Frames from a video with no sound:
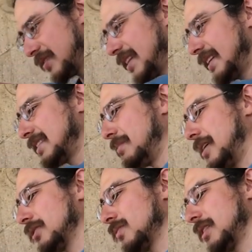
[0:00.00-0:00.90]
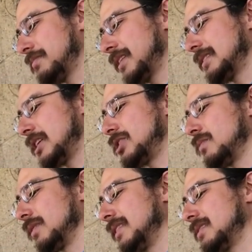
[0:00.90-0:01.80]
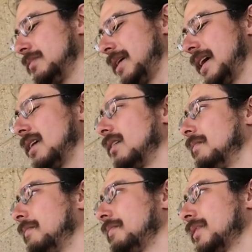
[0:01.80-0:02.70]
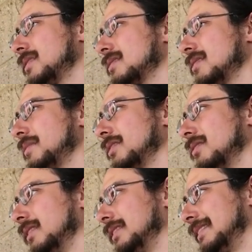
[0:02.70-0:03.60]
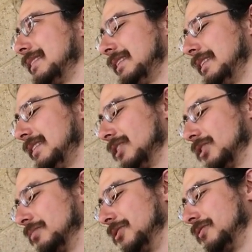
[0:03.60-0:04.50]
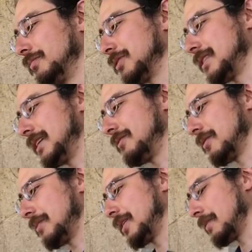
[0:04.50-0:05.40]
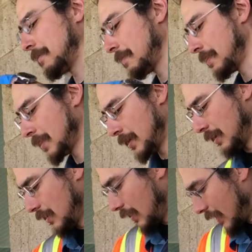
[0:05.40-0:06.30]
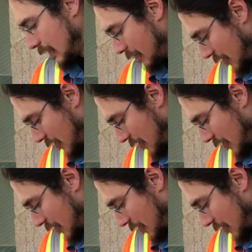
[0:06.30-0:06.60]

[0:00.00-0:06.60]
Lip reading: everything's in about the right place and I should release some air. It's going to be a little easier to move and proceed from here. And then